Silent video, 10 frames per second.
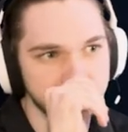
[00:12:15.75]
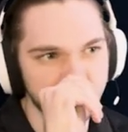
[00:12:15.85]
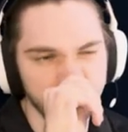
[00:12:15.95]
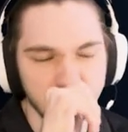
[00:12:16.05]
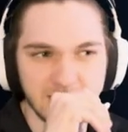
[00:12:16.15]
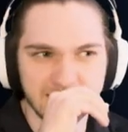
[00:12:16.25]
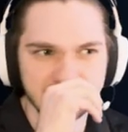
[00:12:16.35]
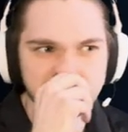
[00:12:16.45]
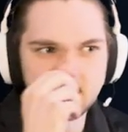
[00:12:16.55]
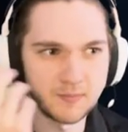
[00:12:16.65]
don't
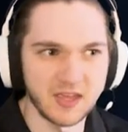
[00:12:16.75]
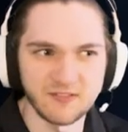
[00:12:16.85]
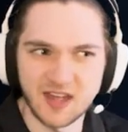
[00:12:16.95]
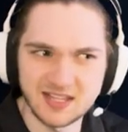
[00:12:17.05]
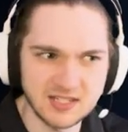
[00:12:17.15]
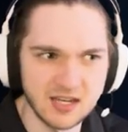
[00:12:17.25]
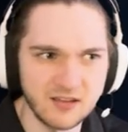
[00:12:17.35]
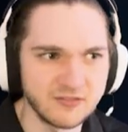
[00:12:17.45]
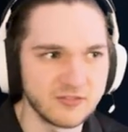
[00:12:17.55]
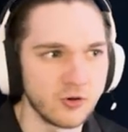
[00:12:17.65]
click something fast Great enough
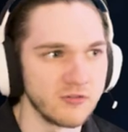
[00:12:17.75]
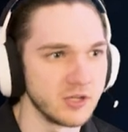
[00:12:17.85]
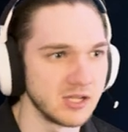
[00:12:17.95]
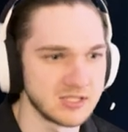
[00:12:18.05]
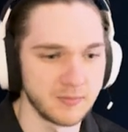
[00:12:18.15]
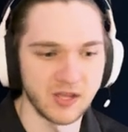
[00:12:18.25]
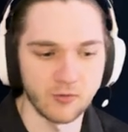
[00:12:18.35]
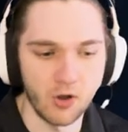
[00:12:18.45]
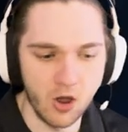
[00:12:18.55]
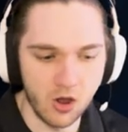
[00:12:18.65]
job. or if you click something
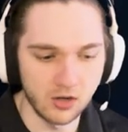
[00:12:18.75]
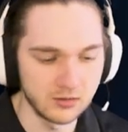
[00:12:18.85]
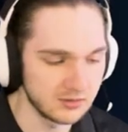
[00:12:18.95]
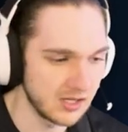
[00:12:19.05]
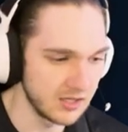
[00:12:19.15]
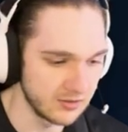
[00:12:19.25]
wrong. Service. I